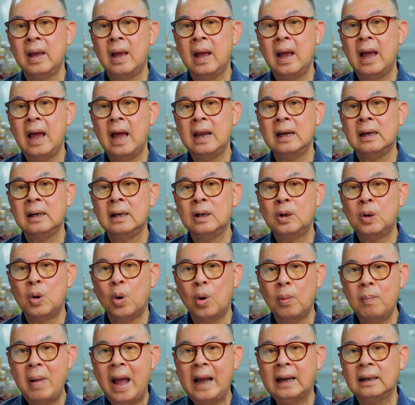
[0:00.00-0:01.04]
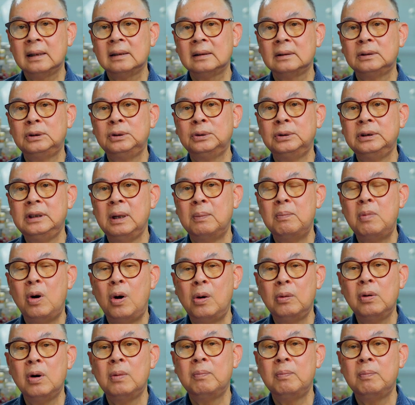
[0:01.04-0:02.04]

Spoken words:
and go back to the moral